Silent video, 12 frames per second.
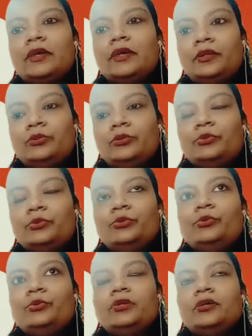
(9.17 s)
Hello,
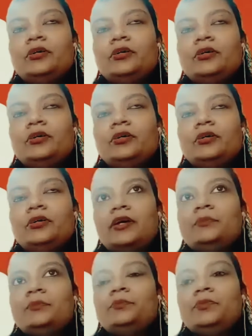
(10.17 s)
I'm Dipti Thore.
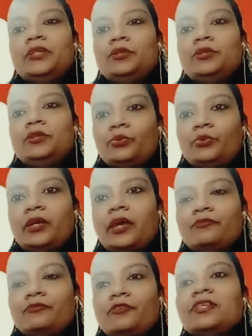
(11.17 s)
I'm from the
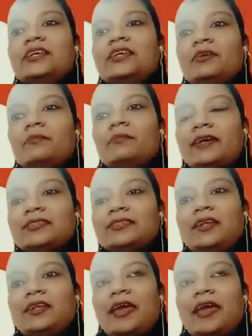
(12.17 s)
CV magazine,
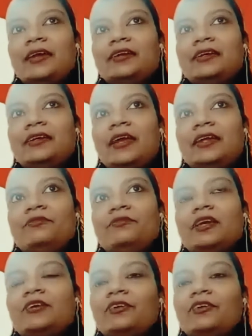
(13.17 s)
and we are
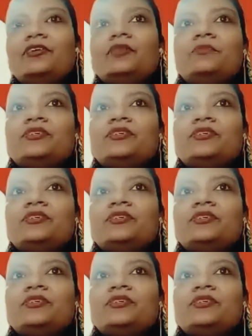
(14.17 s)
here with Mr.